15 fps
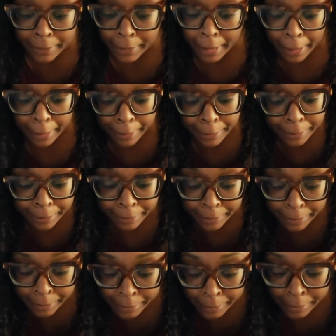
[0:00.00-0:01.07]
You know,
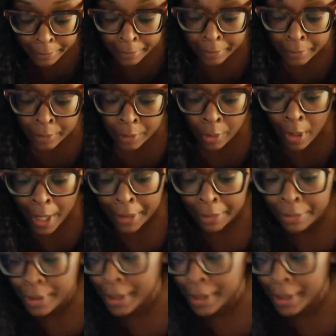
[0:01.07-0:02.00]
grind don't